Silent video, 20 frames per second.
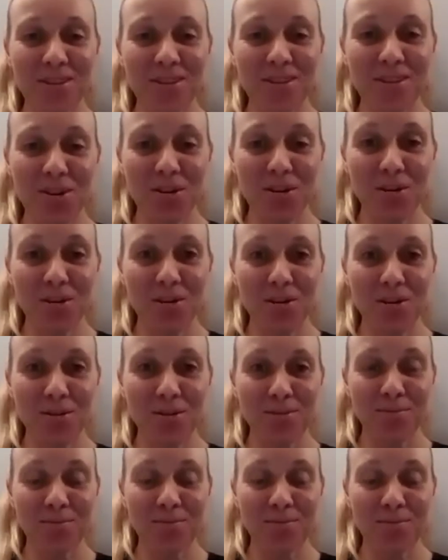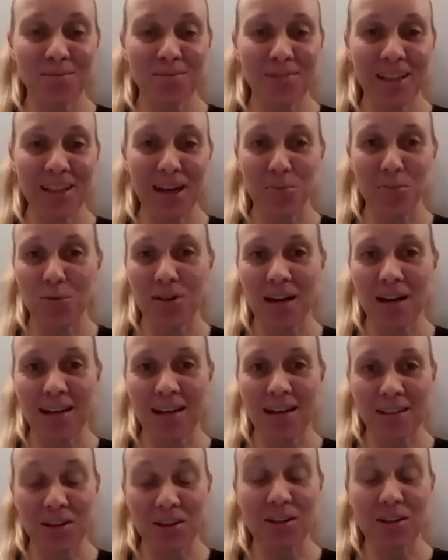So yeah, more like
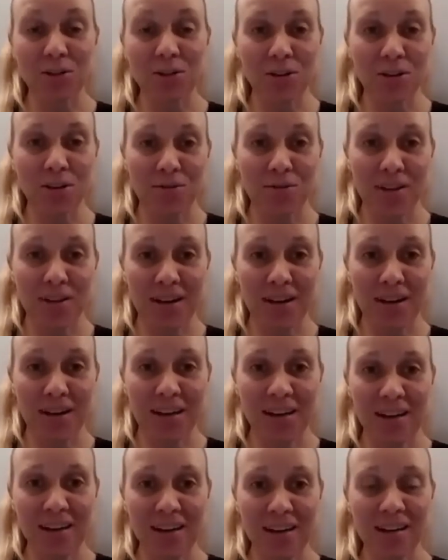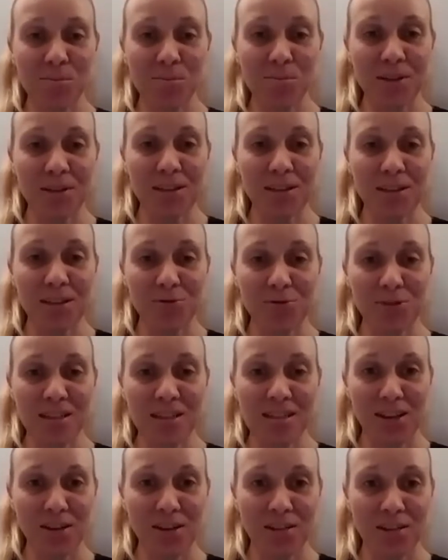you're a very accomplished
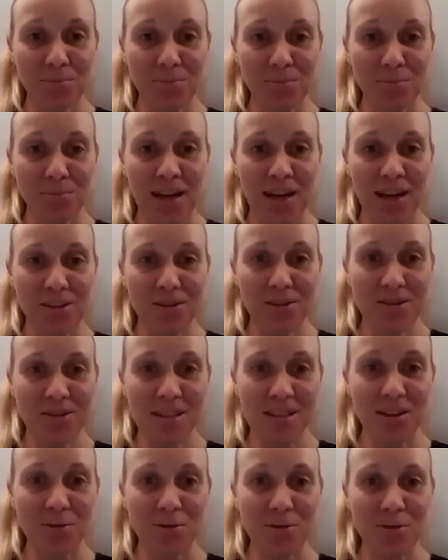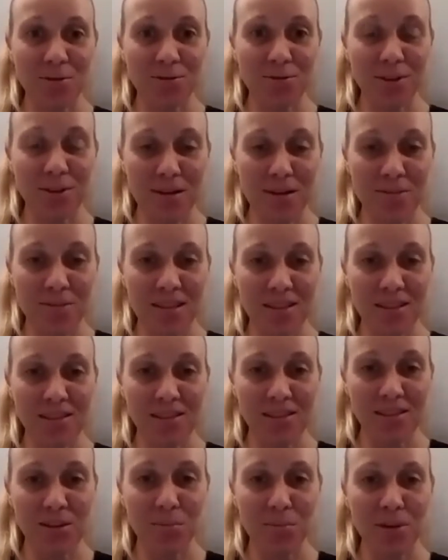freestyle paddler yourself, still
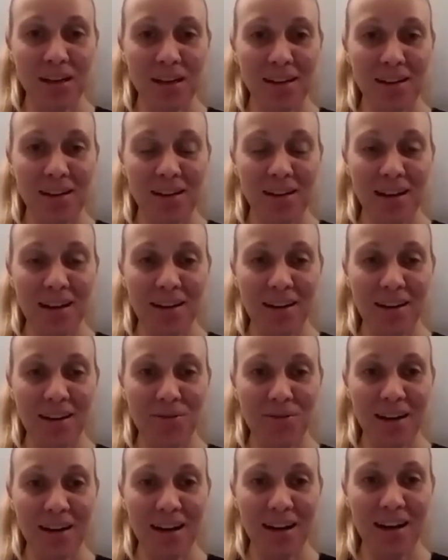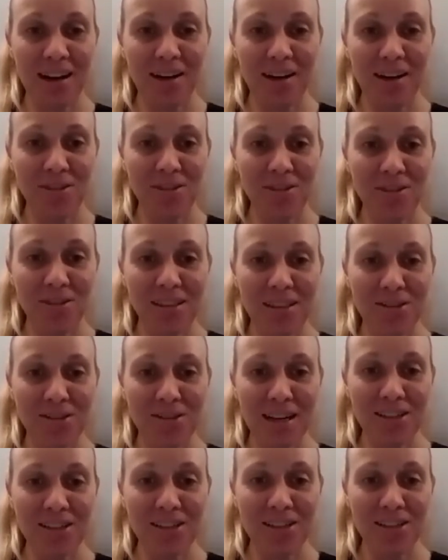competing at a very high level
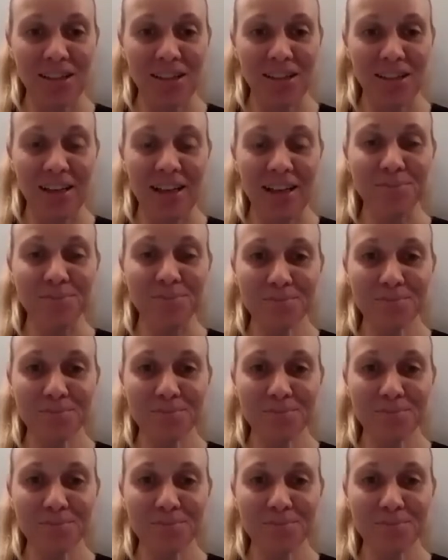internationally.